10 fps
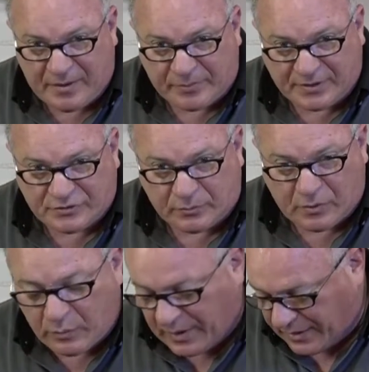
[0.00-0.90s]
of pressure
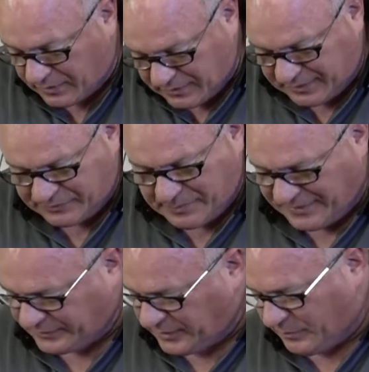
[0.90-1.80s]
required. It's
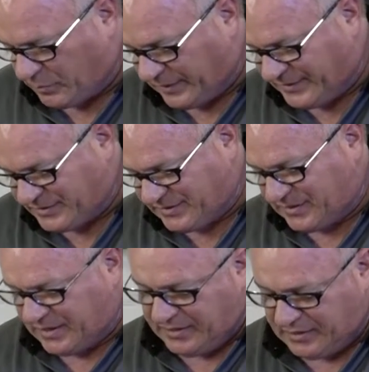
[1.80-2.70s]
basically replacing
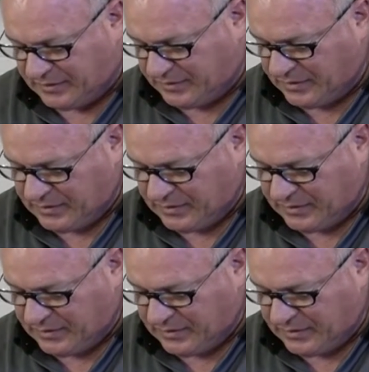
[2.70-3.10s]
the uh,